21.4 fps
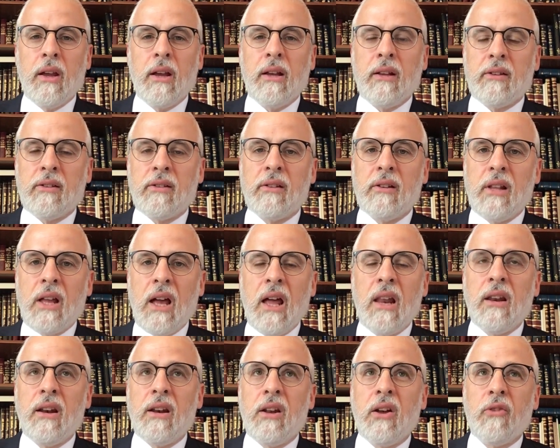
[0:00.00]
It's
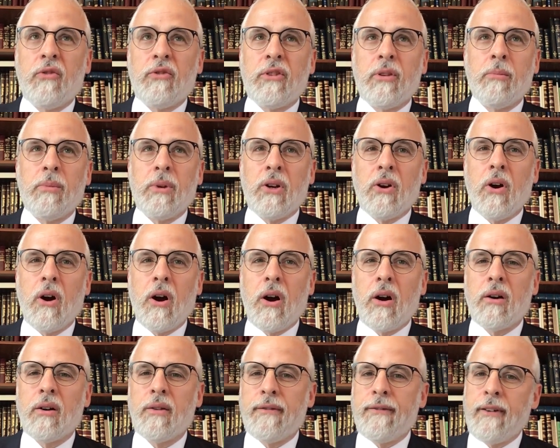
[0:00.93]
not enough to be
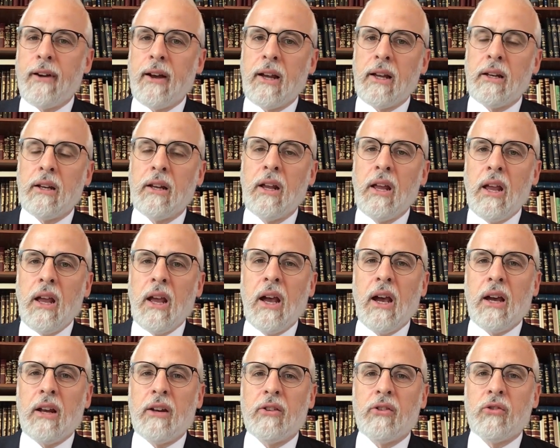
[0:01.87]
horrified
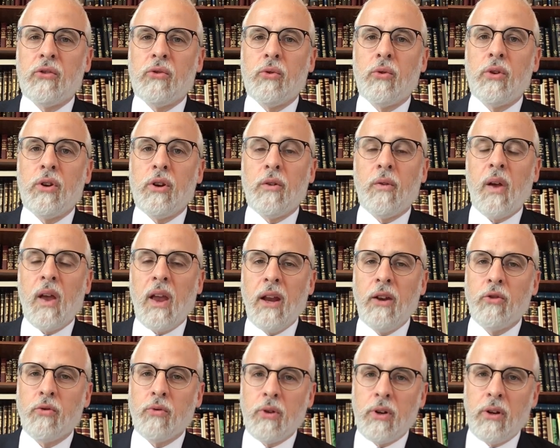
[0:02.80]
at a story of
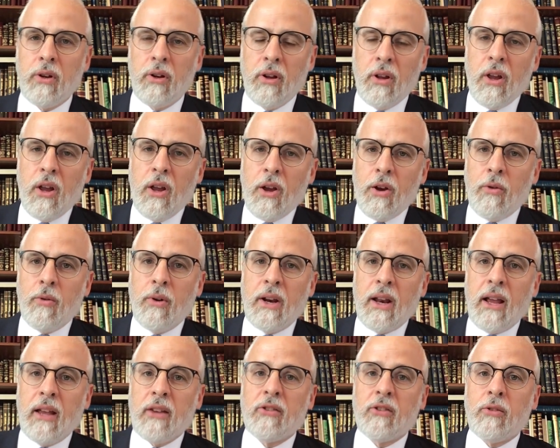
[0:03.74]
hatred. One
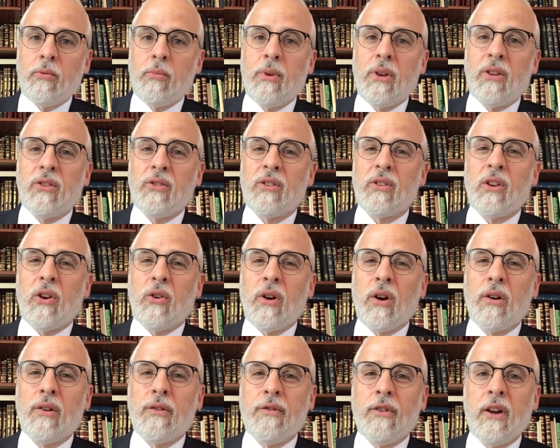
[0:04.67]
has to be
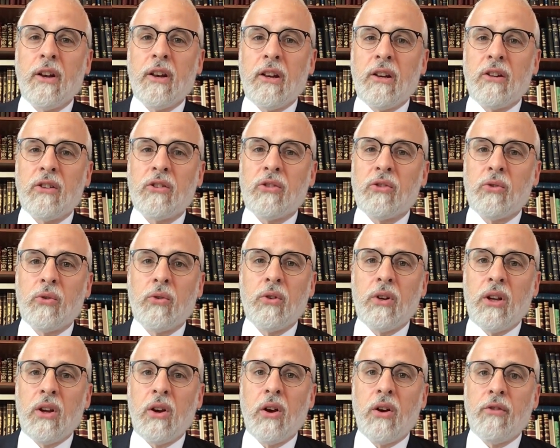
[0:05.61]
horrified at a
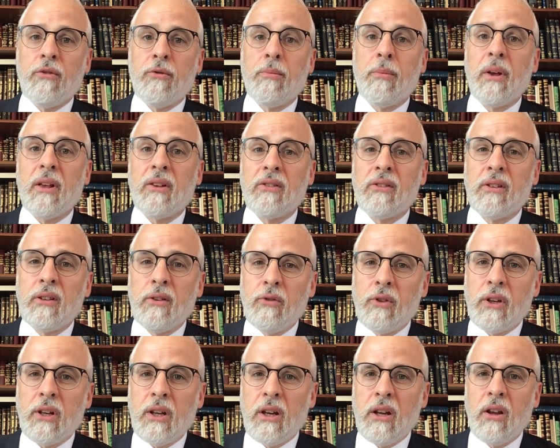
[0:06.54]
story of
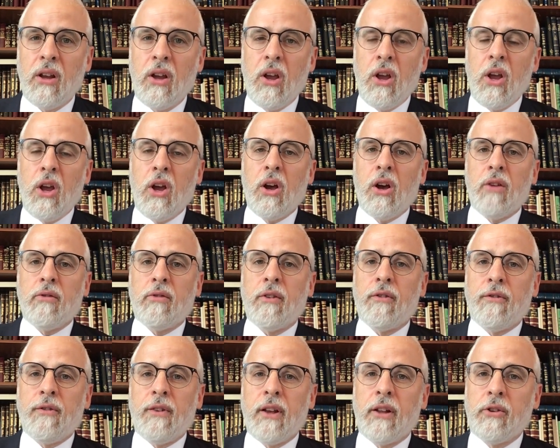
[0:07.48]
passivity, of a
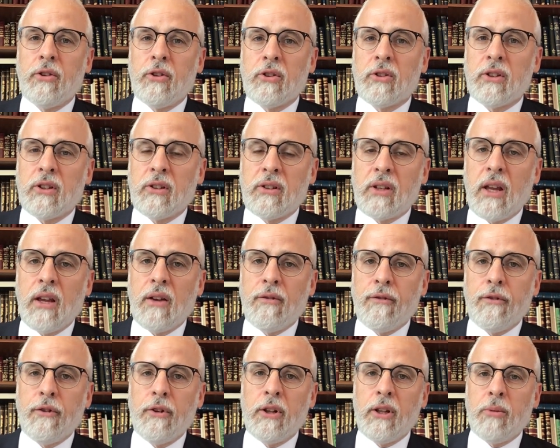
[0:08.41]
failure to take
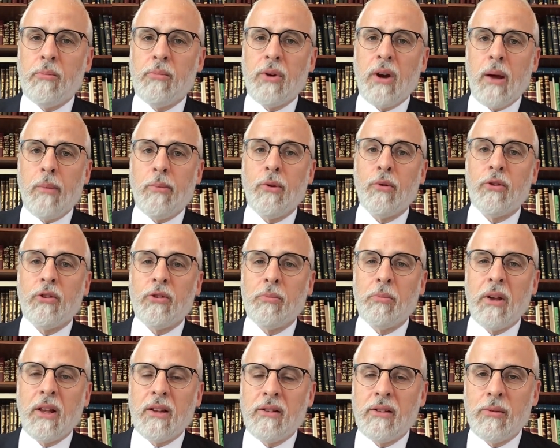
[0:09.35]
full and proper
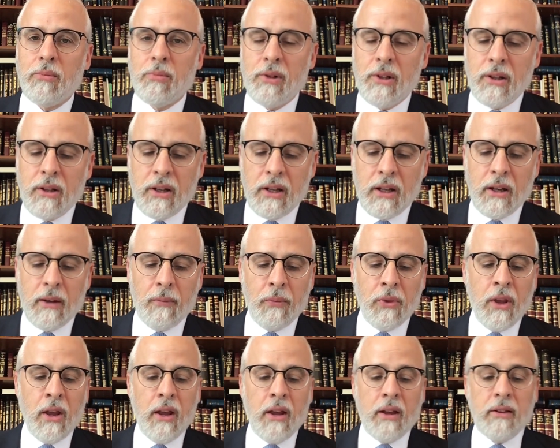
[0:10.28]
responsibility,
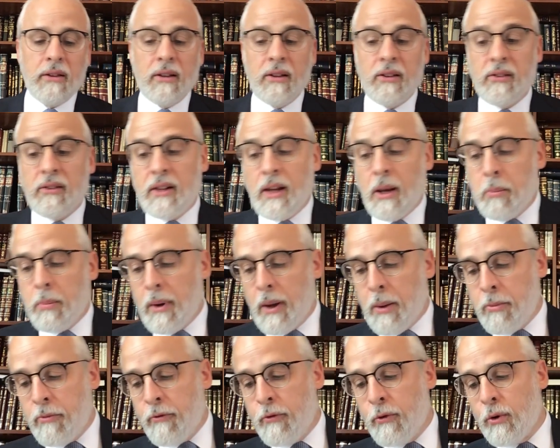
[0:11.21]
to step
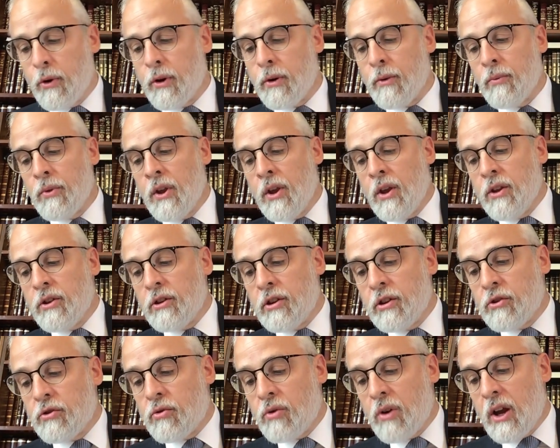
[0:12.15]
up for,
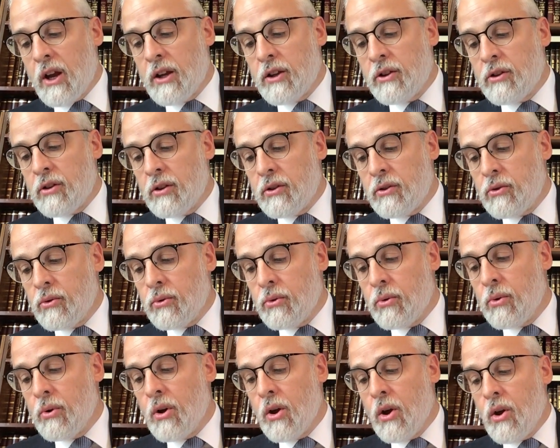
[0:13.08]
to try to
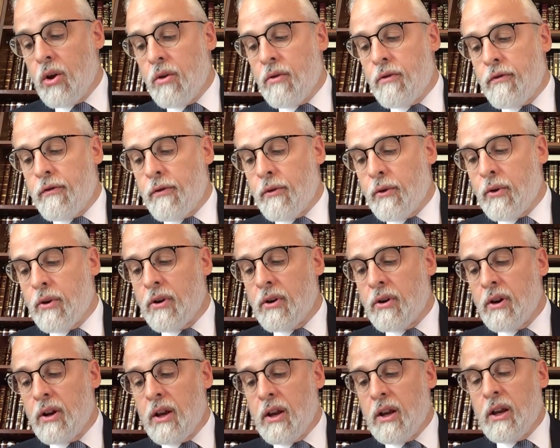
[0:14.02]
do
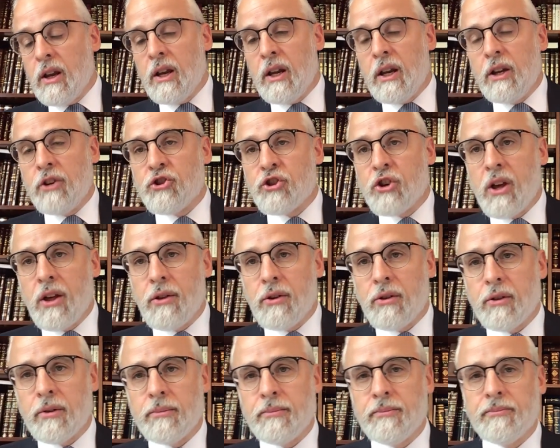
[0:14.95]
for each
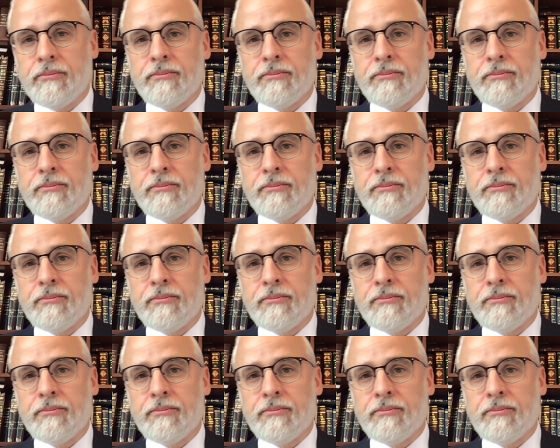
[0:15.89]
other.